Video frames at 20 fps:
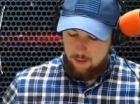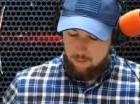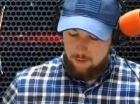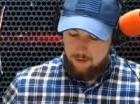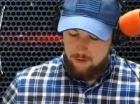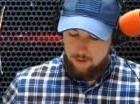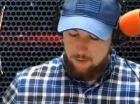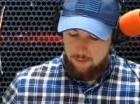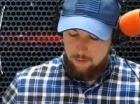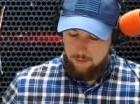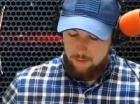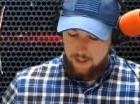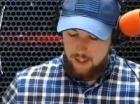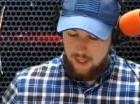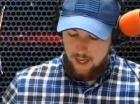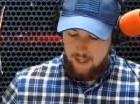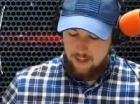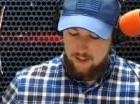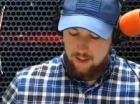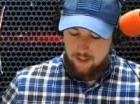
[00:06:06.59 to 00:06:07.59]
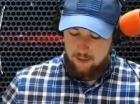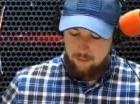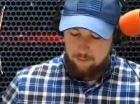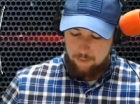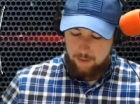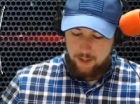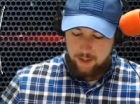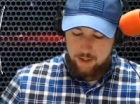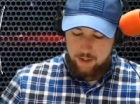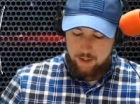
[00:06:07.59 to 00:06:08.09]
presumably had the
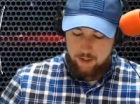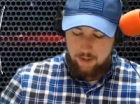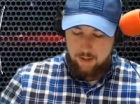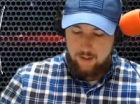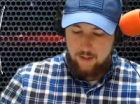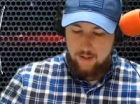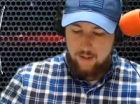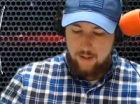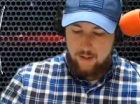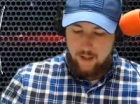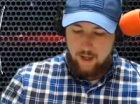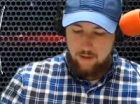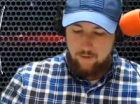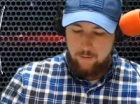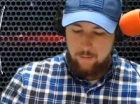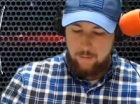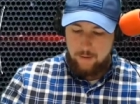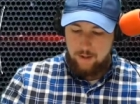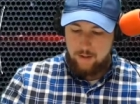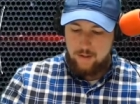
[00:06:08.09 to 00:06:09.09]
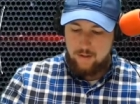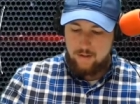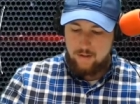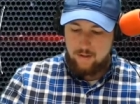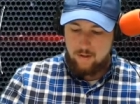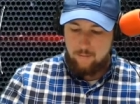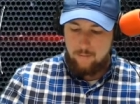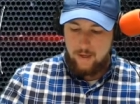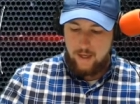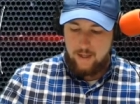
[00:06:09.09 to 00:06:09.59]
complexion of a Middle
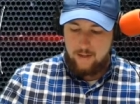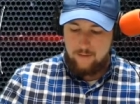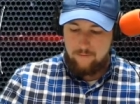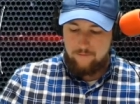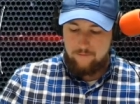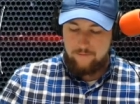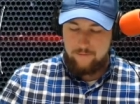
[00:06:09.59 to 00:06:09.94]
Eastern man.